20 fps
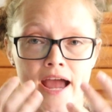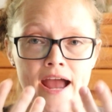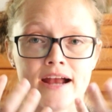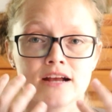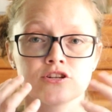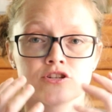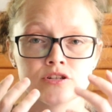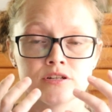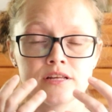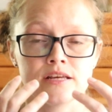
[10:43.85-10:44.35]

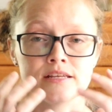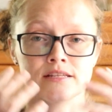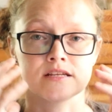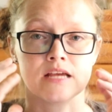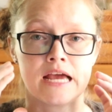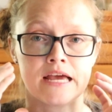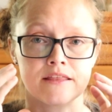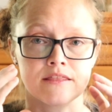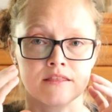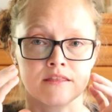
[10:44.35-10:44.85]
action is
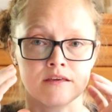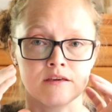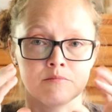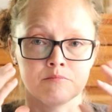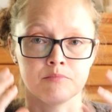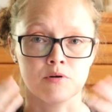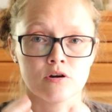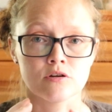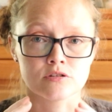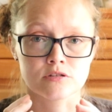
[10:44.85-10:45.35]
at the
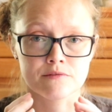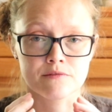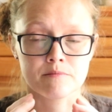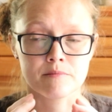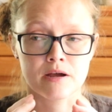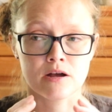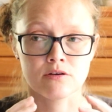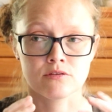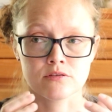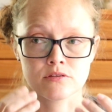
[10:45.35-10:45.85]
bars of the
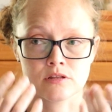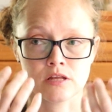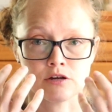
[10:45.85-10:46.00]
mouth,